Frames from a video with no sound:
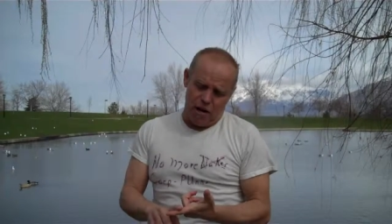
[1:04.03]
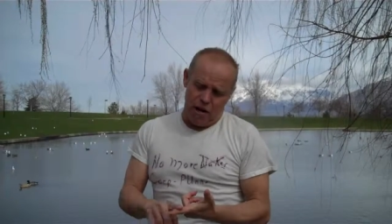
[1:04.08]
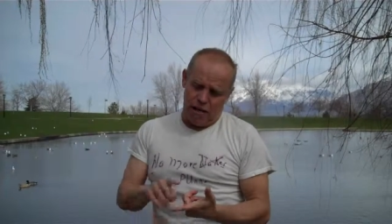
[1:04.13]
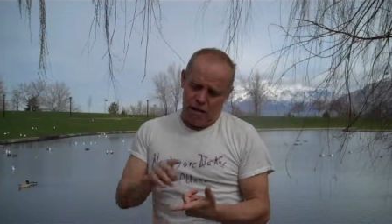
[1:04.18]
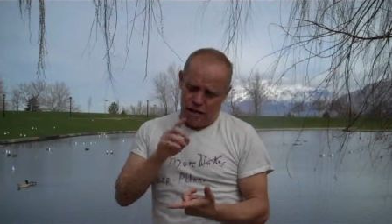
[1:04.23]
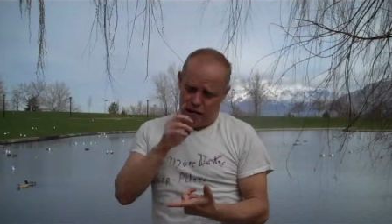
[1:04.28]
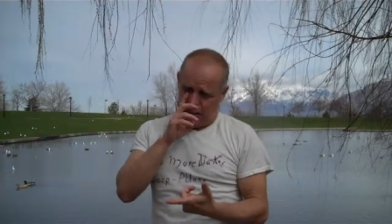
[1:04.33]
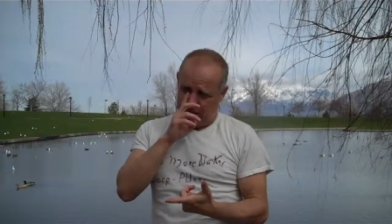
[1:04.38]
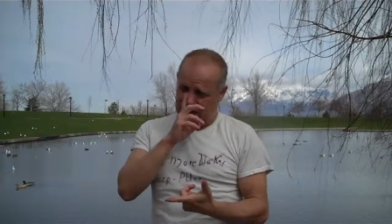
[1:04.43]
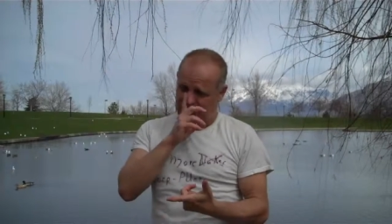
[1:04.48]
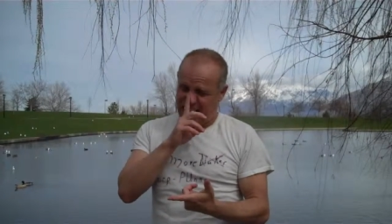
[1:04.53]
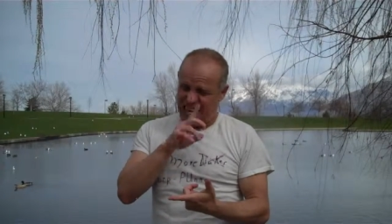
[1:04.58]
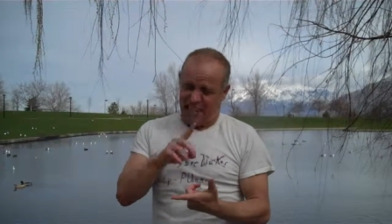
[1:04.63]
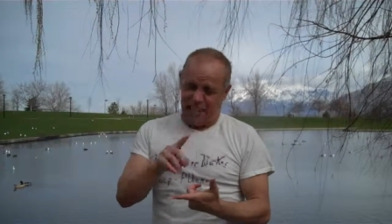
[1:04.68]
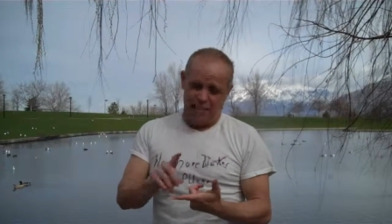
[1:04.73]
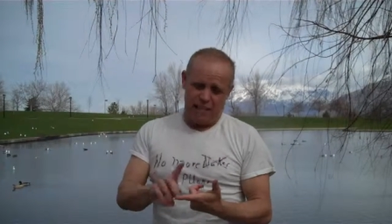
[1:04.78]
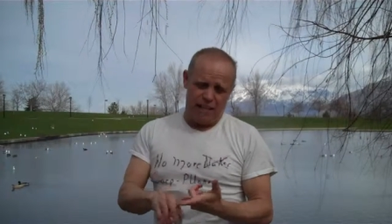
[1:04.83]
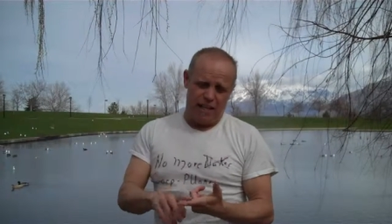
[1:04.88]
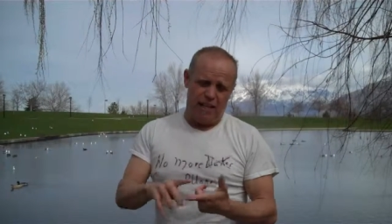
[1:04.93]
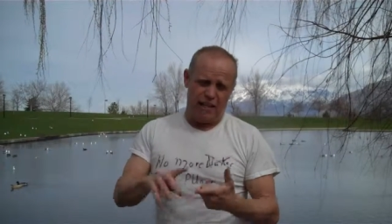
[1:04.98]
at,
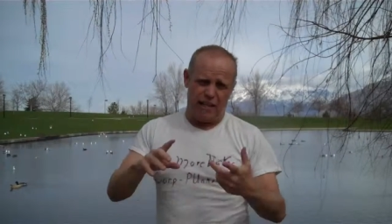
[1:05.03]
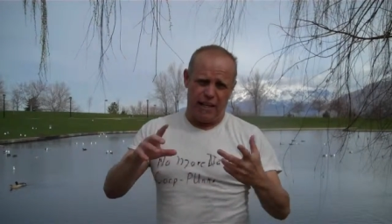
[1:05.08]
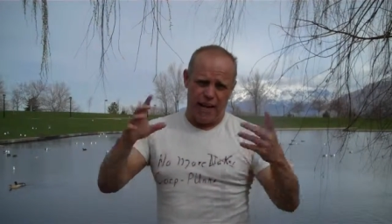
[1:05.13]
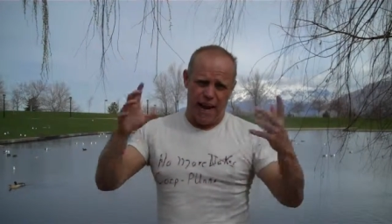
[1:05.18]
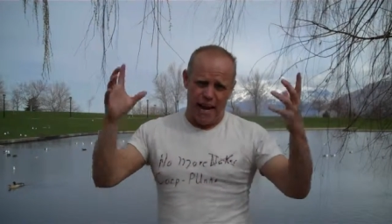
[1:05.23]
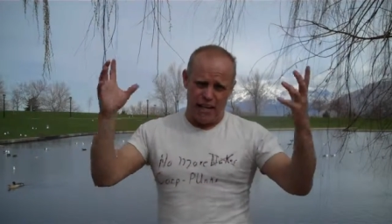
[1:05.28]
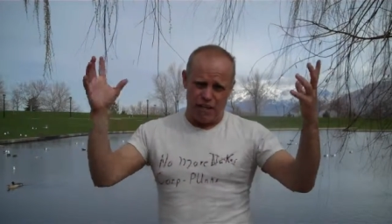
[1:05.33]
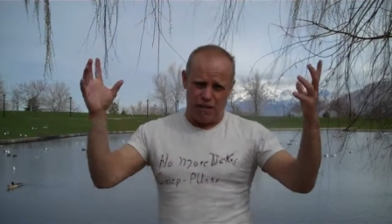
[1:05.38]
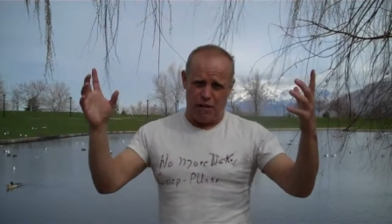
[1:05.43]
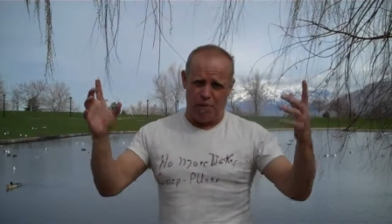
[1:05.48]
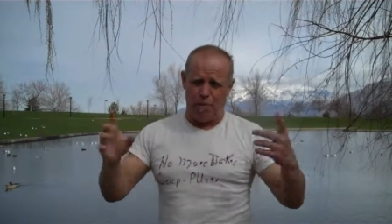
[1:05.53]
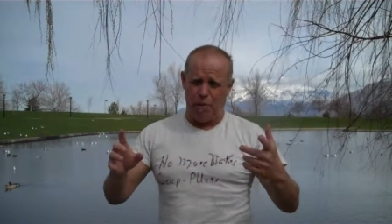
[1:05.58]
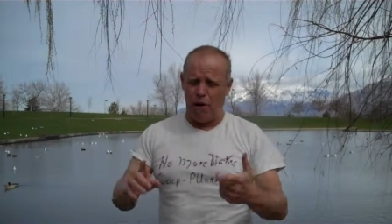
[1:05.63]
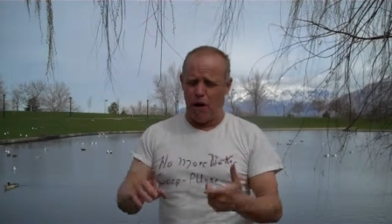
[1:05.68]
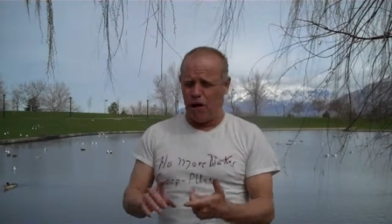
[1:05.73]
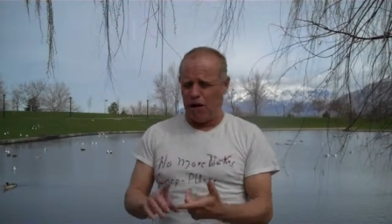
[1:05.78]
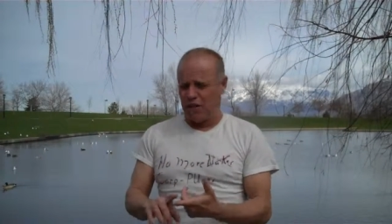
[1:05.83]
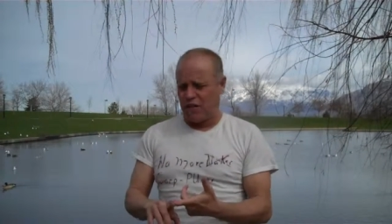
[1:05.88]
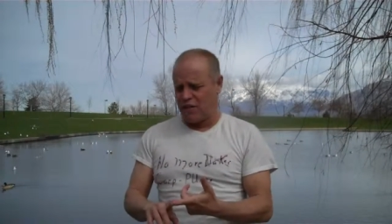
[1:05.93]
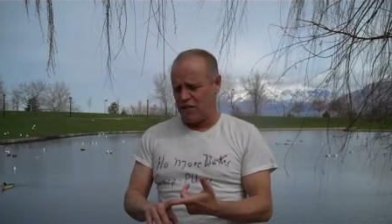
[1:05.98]
uh, in the national
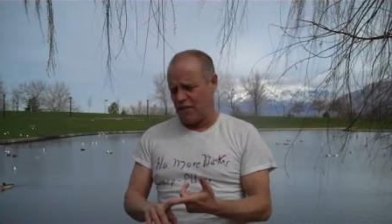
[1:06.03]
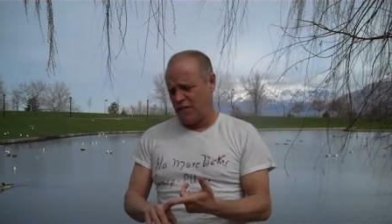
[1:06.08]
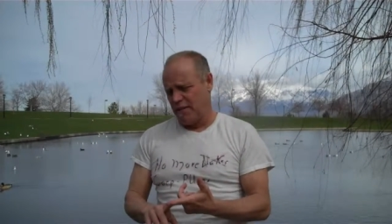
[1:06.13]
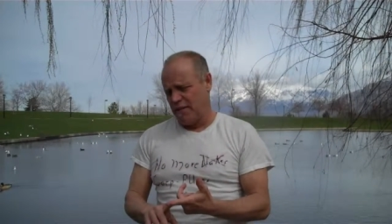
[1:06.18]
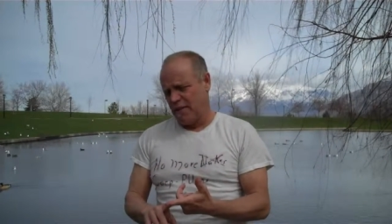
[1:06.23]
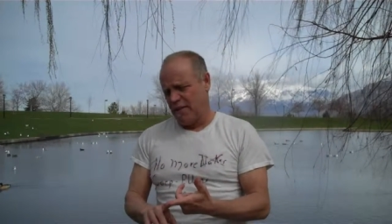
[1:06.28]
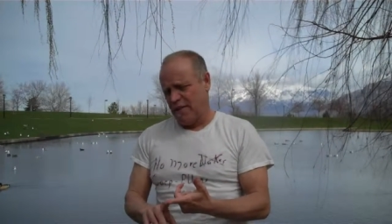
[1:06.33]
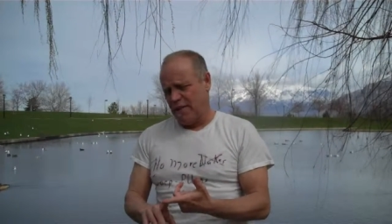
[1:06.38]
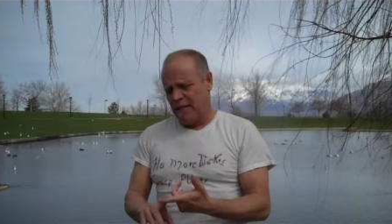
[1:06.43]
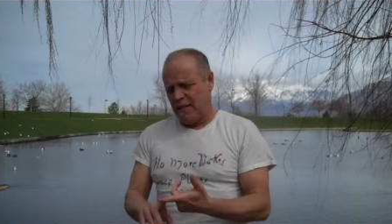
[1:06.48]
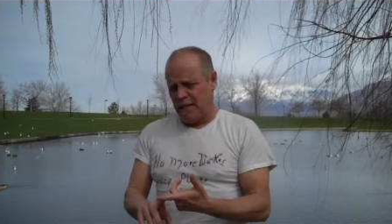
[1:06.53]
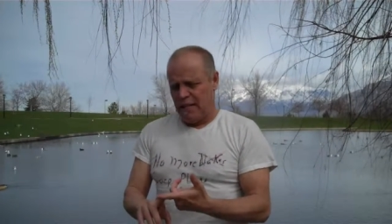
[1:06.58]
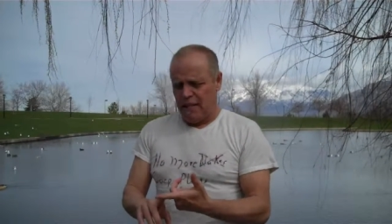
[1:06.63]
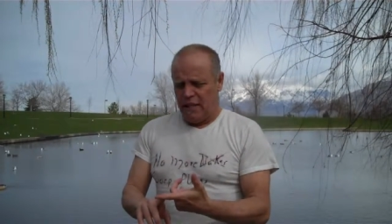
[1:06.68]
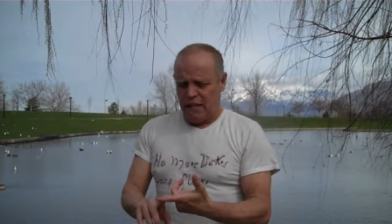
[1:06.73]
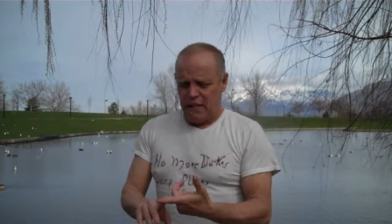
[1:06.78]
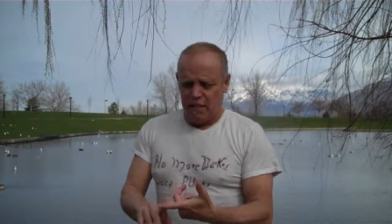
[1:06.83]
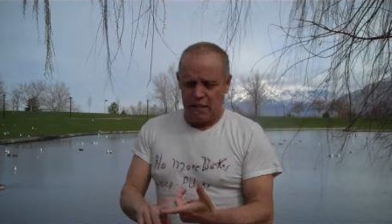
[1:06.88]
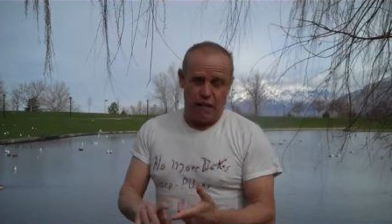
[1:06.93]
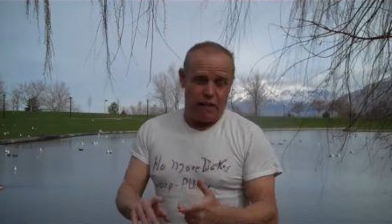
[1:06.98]
parks,
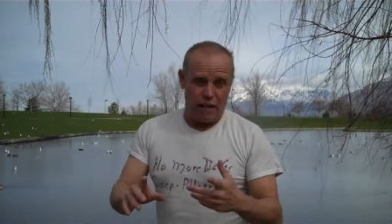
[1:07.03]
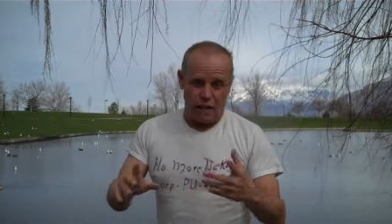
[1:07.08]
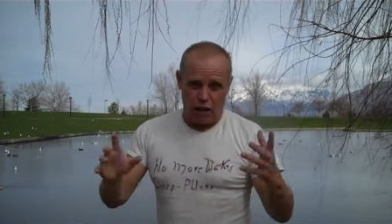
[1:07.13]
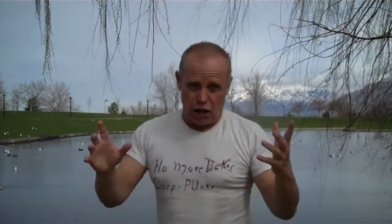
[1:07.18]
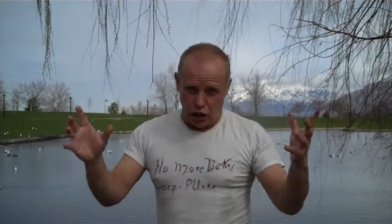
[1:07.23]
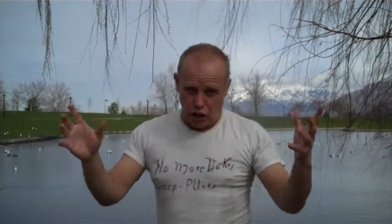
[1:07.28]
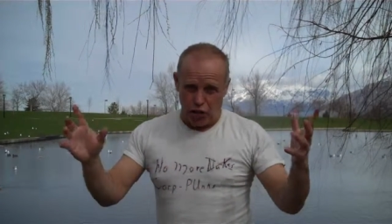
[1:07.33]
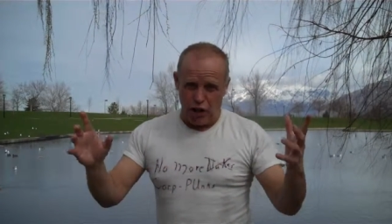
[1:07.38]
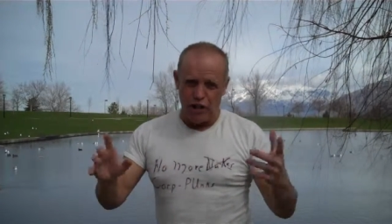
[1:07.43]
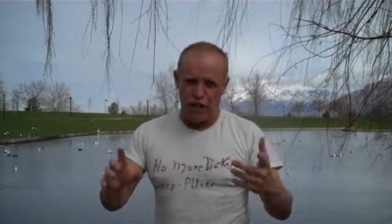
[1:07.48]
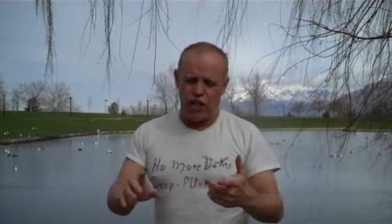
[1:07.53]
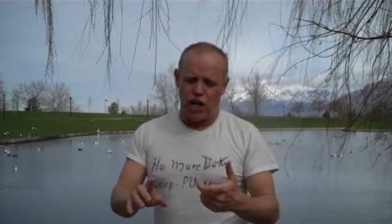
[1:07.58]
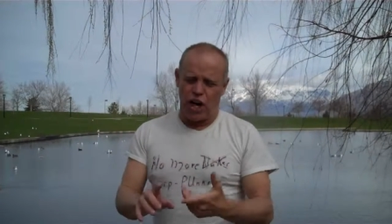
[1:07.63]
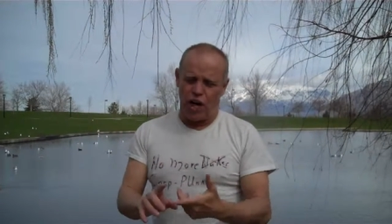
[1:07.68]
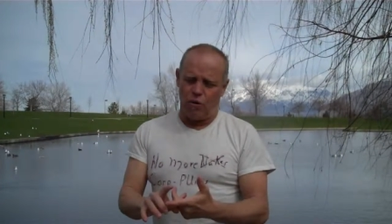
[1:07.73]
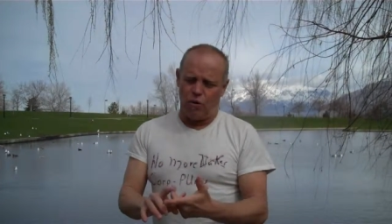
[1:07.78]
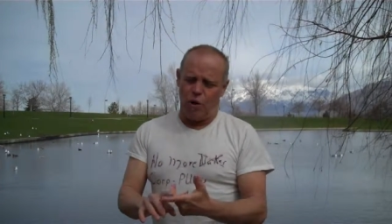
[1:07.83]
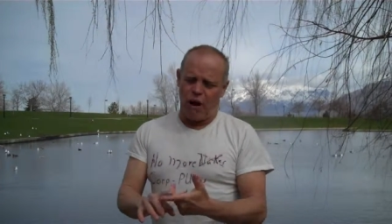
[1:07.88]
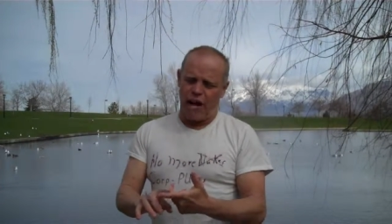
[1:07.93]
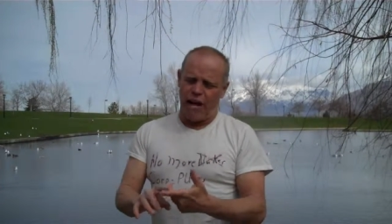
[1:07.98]
including
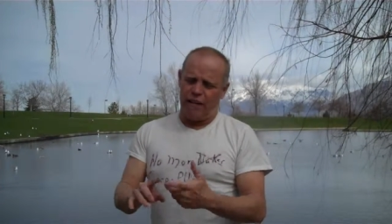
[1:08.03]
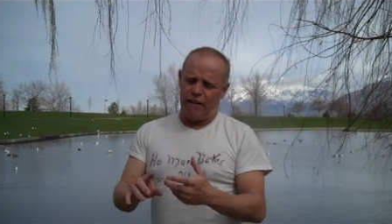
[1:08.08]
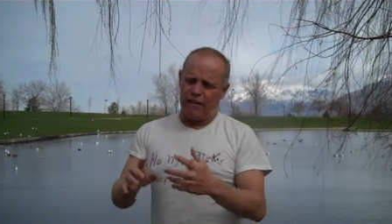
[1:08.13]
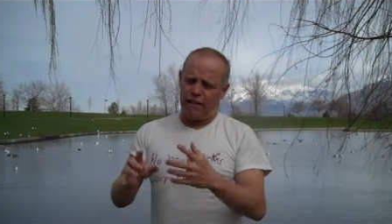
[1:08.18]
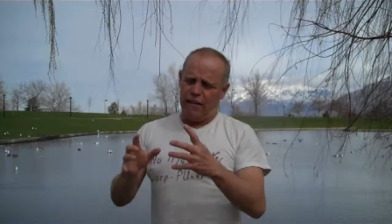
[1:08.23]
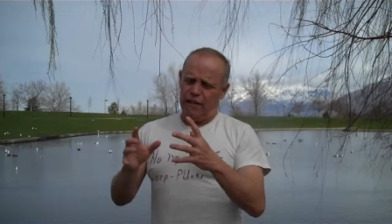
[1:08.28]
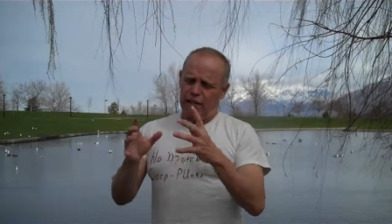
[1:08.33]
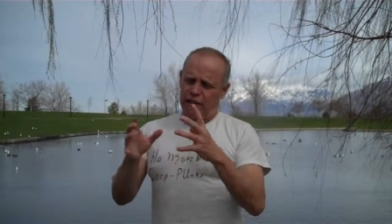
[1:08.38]
John Wayne.